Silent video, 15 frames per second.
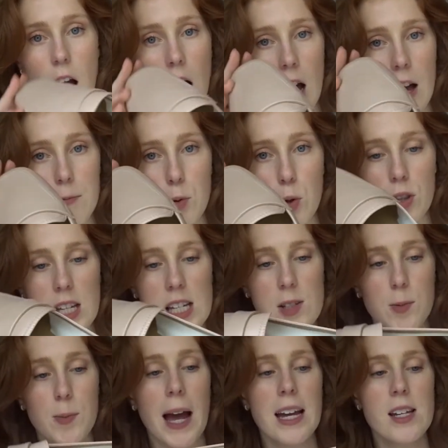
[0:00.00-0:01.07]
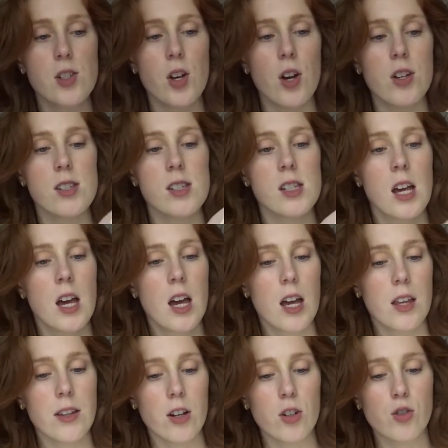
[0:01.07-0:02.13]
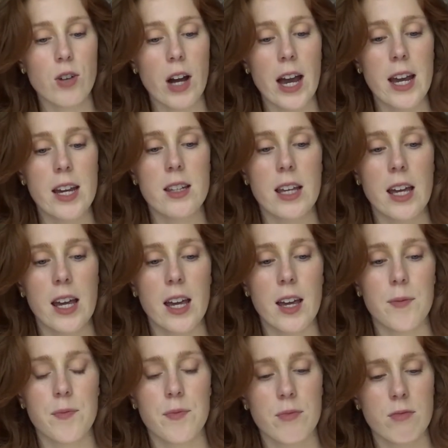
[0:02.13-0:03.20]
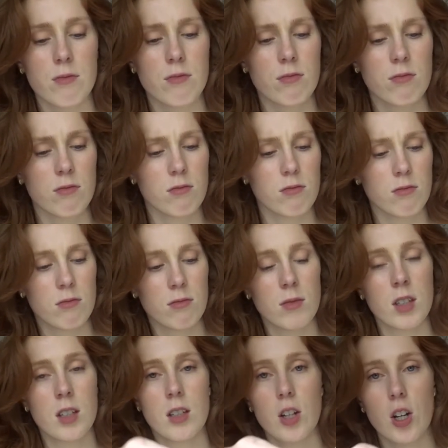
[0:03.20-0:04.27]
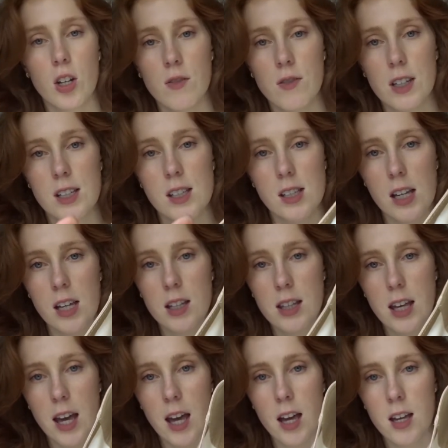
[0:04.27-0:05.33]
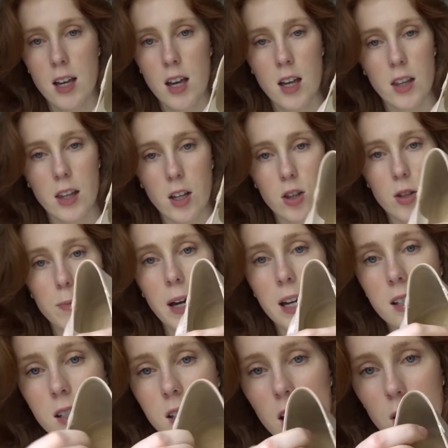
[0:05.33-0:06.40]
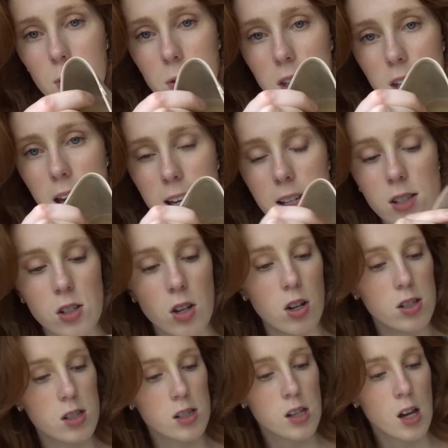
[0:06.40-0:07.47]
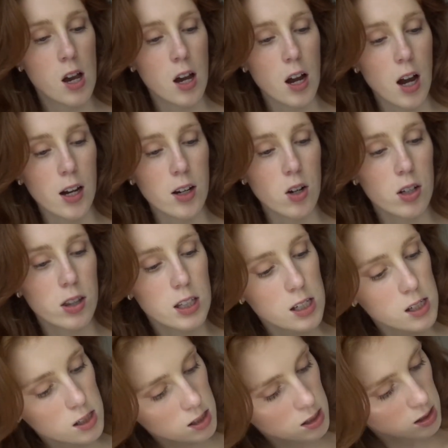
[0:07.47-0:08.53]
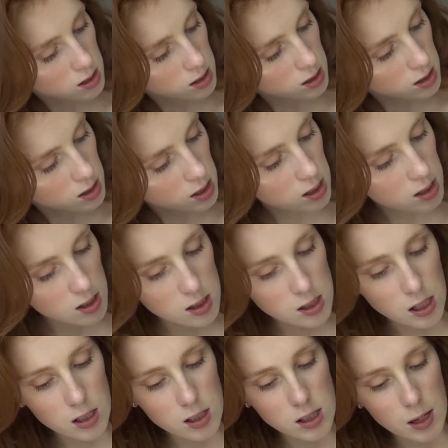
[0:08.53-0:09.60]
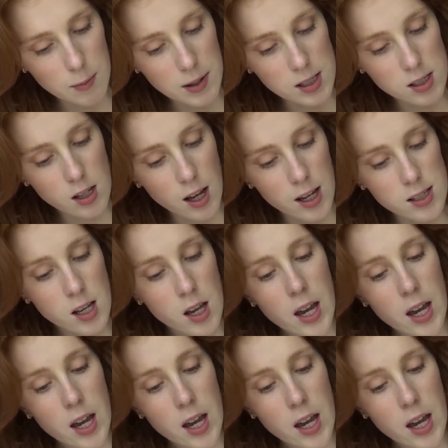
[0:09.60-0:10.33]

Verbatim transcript: I bought these from ASOS. They're great. They're, you know, if you can see in there, they got the base there with the ASOS. I got these, does this say my size?